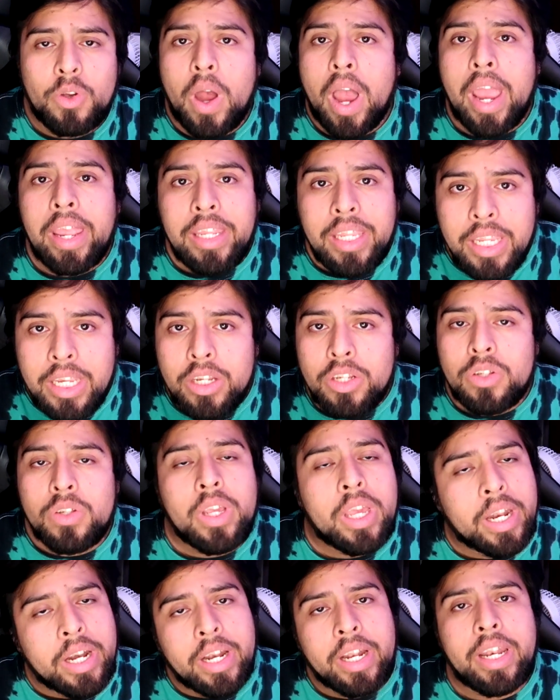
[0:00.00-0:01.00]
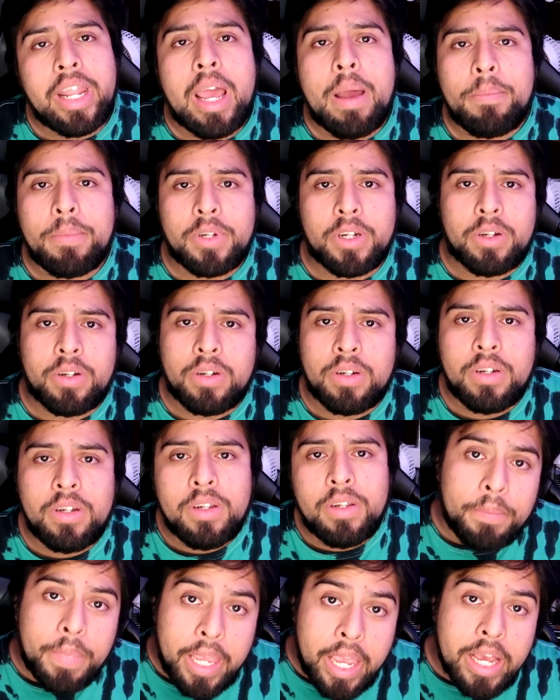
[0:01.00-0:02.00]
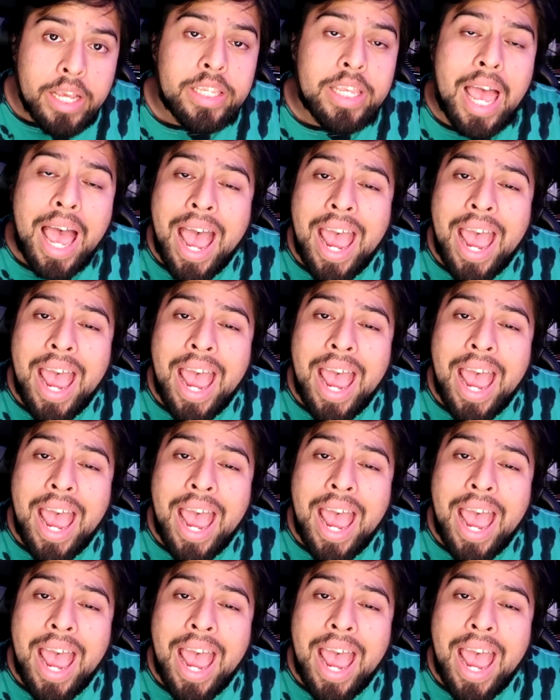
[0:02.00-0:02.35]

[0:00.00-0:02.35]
So I needed to get an adapter because